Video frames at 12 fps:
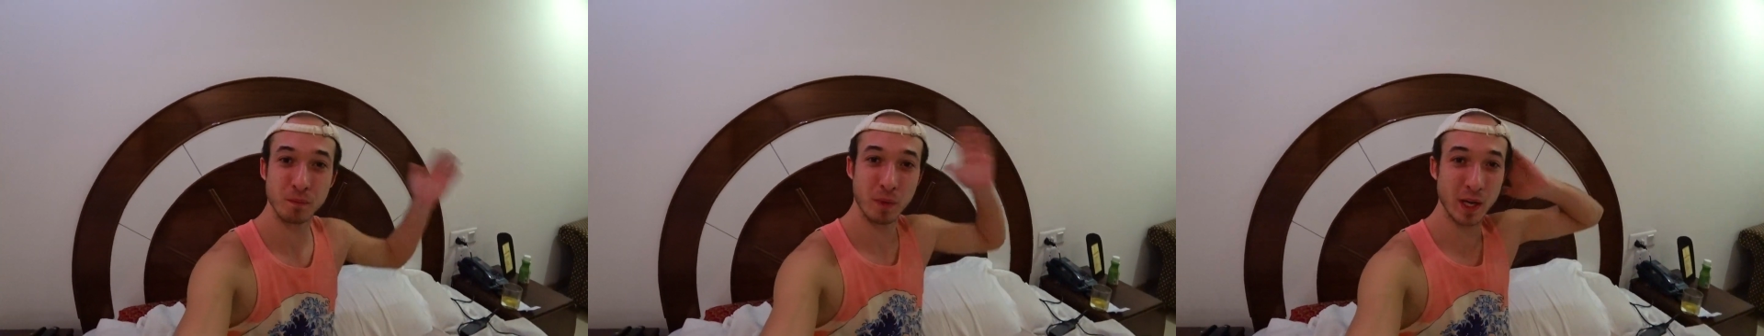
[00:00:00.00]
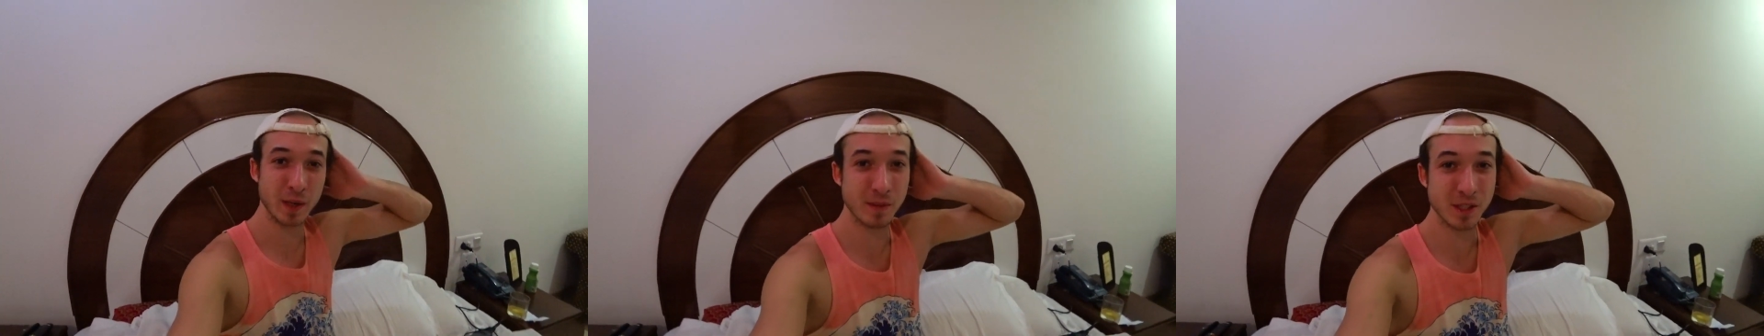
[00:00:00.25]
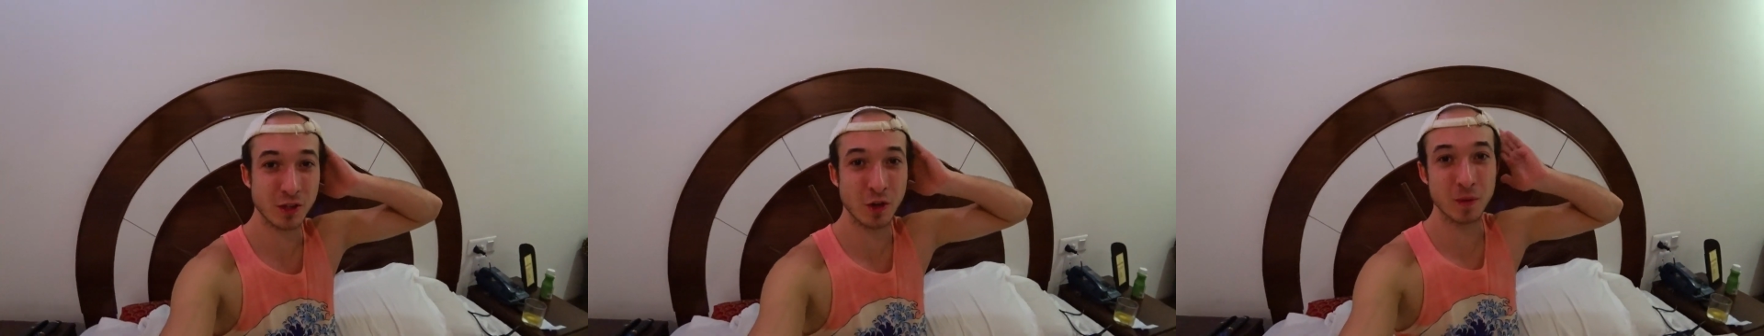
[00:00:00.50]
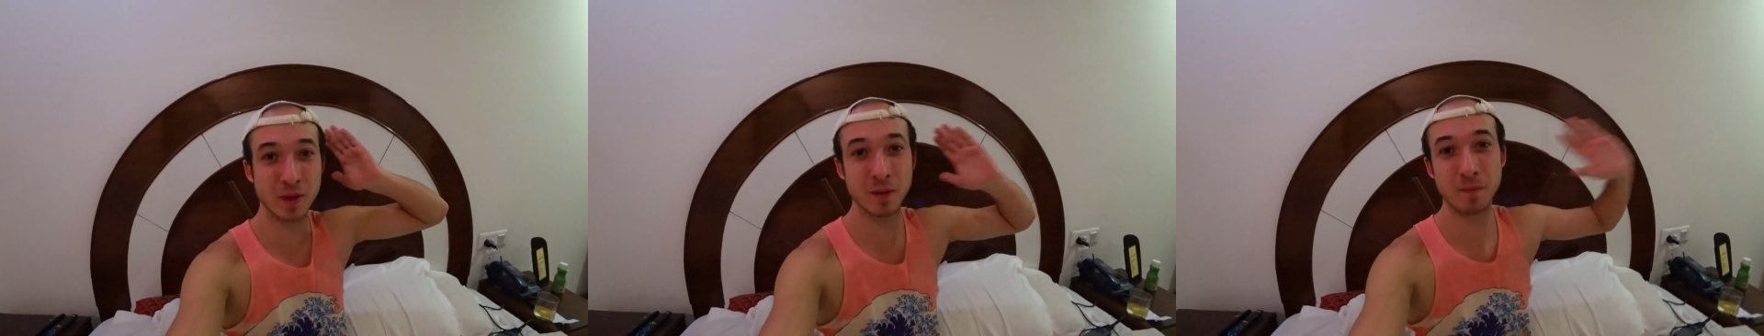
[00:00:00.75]
My name is
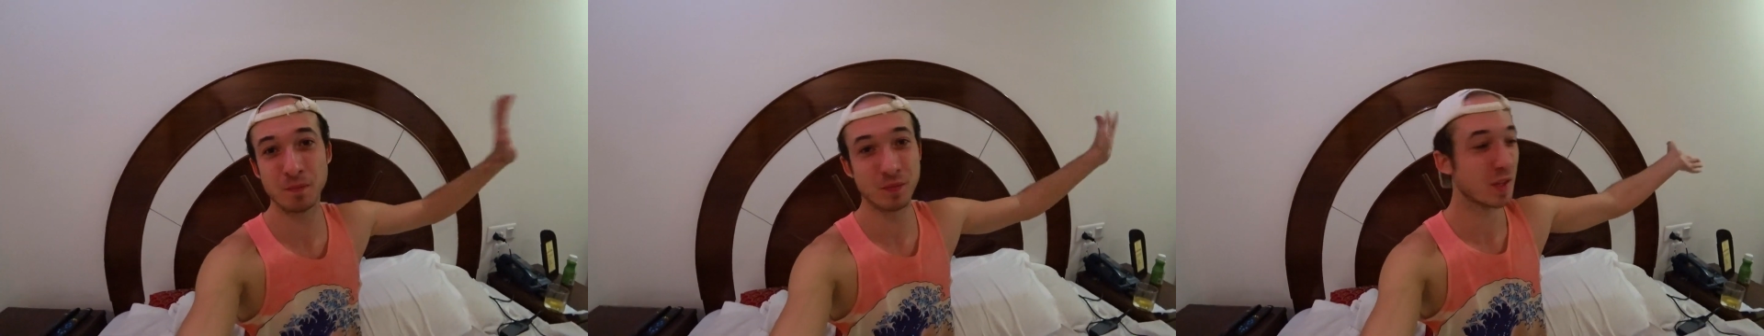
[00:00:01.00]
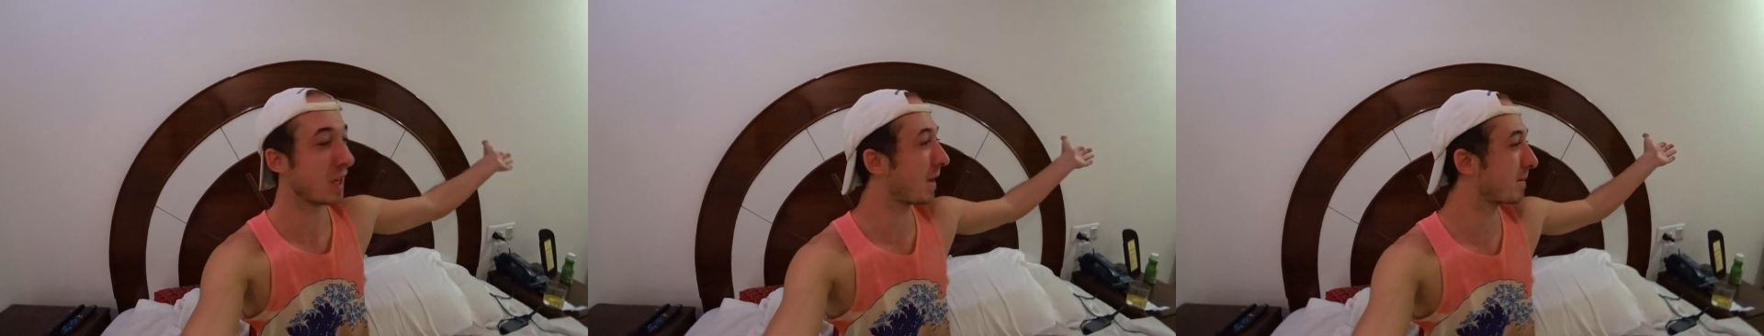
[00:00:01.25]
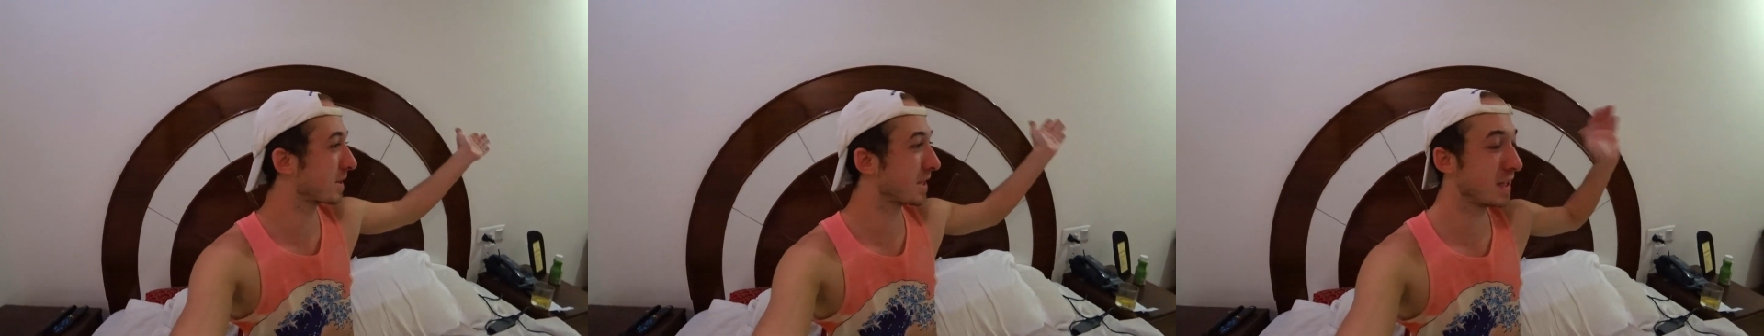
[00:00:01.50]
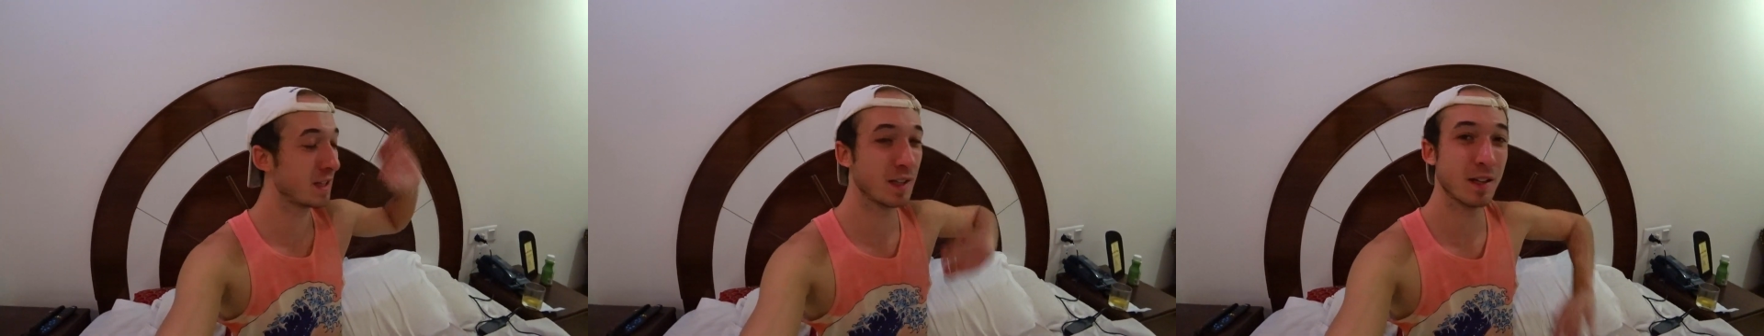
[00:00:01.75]
Domi. I'm
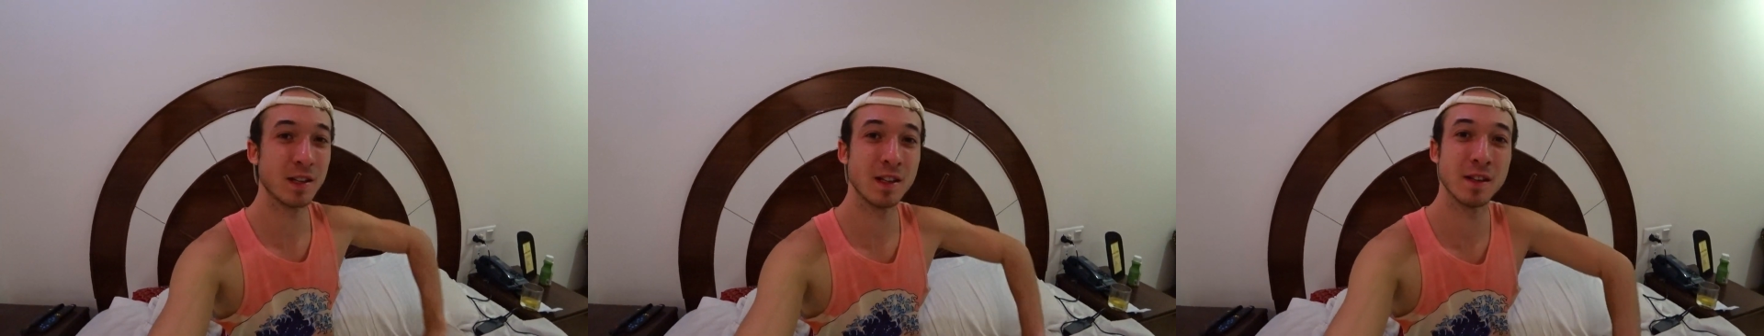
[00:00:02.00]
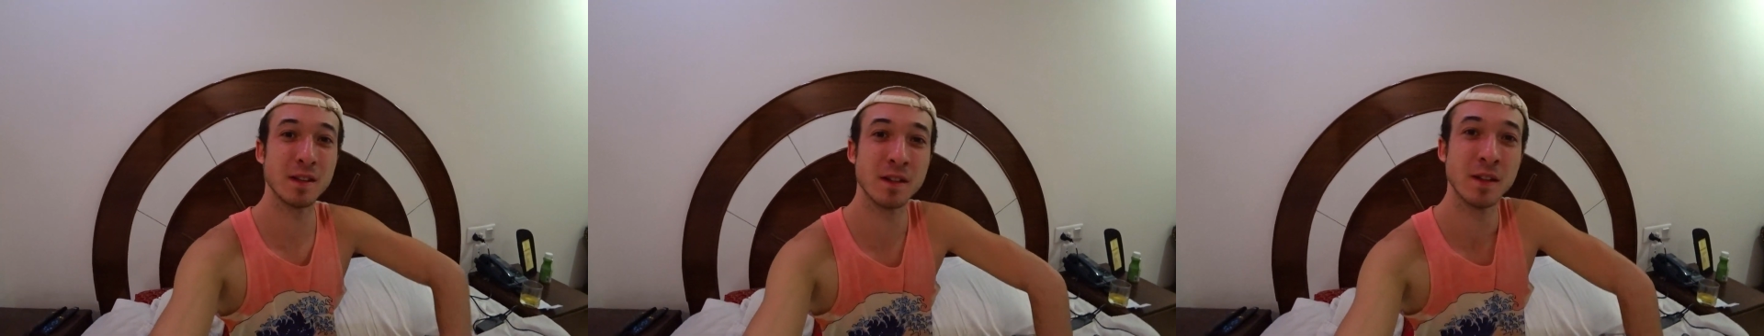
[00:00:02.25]
still in India.